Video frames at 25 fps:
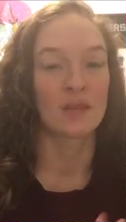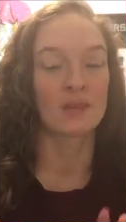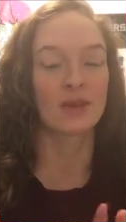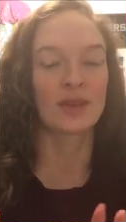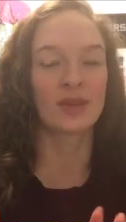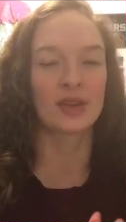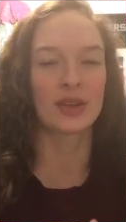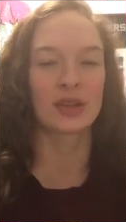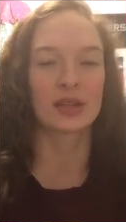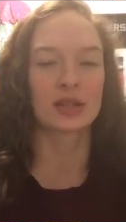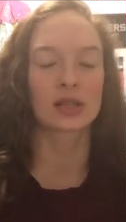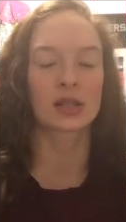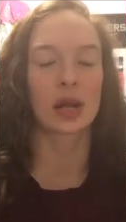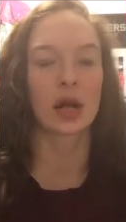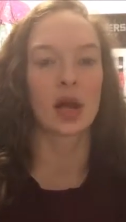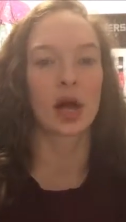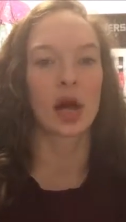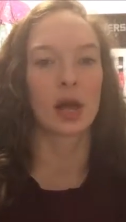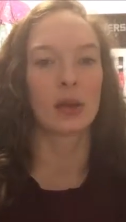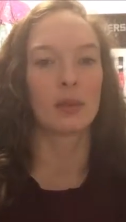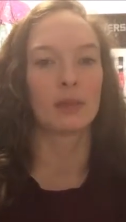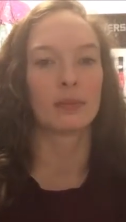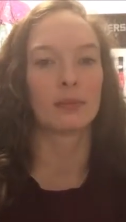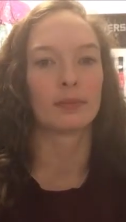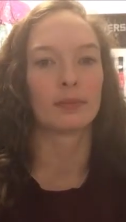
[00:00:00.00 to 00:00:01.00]
But this
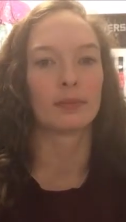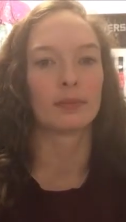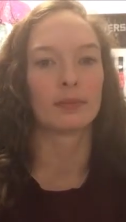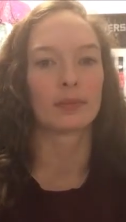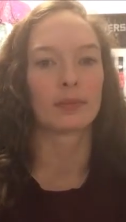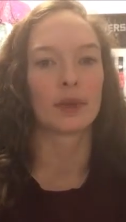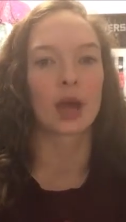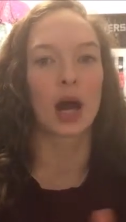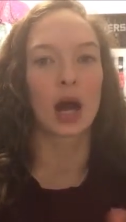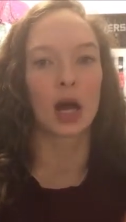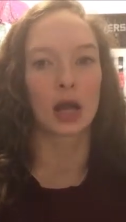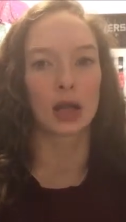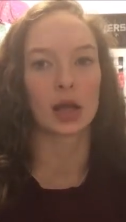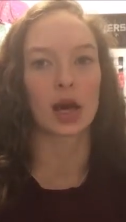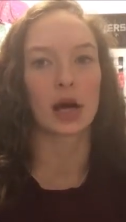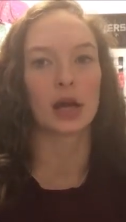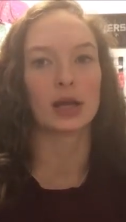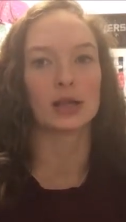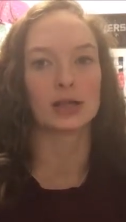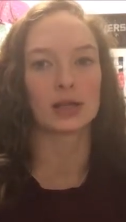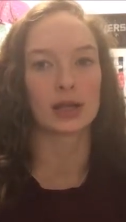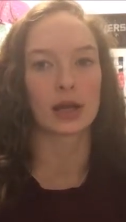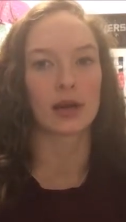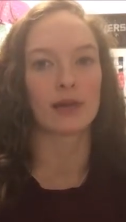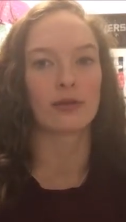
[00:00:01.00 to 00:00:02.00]
time, I
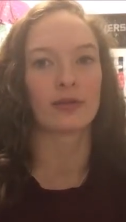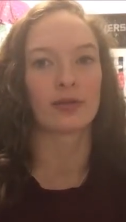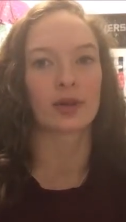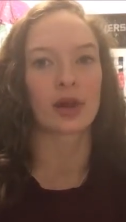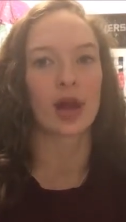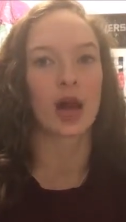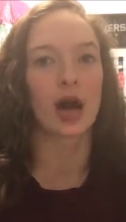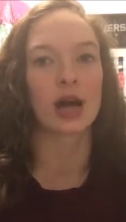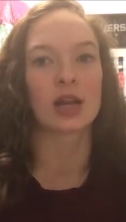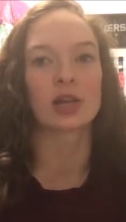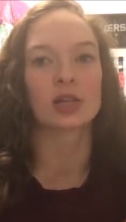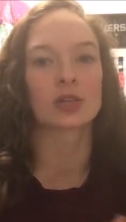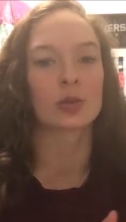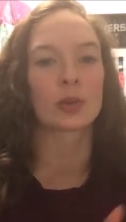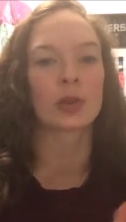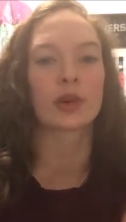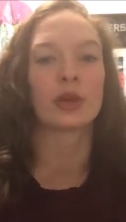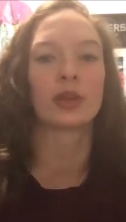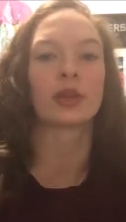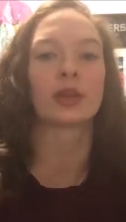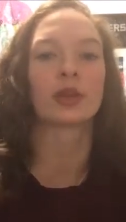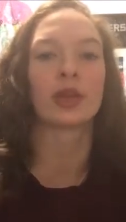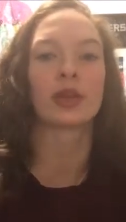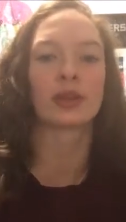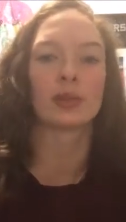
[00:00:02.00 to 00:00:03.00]
lied and said I forgot. I just
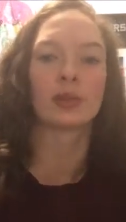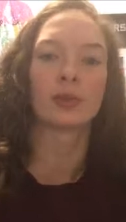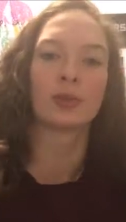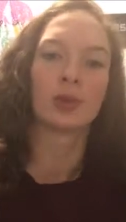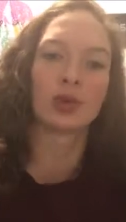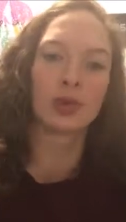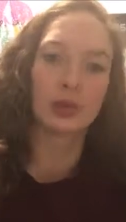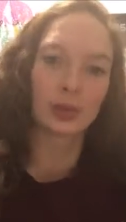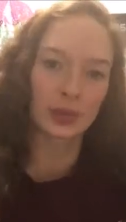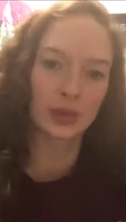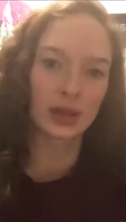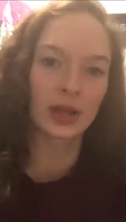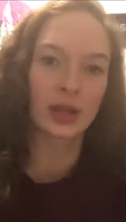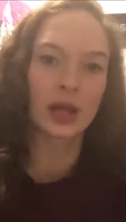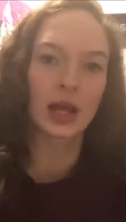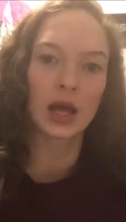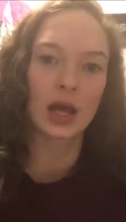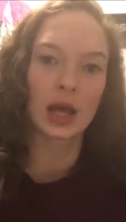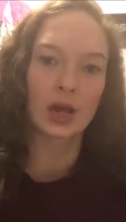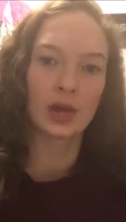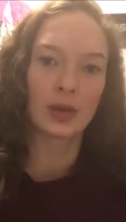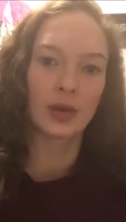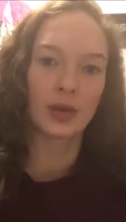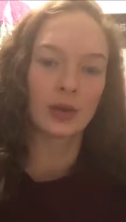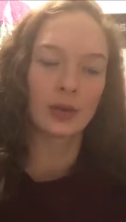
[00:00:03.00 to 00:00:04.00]
wanted to let them do what they
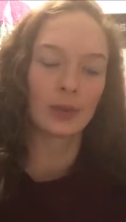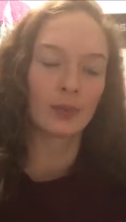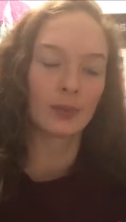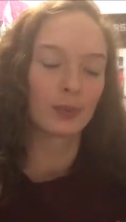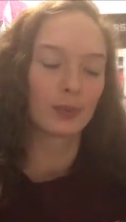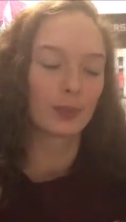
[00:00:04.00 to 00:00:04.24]
gotta do.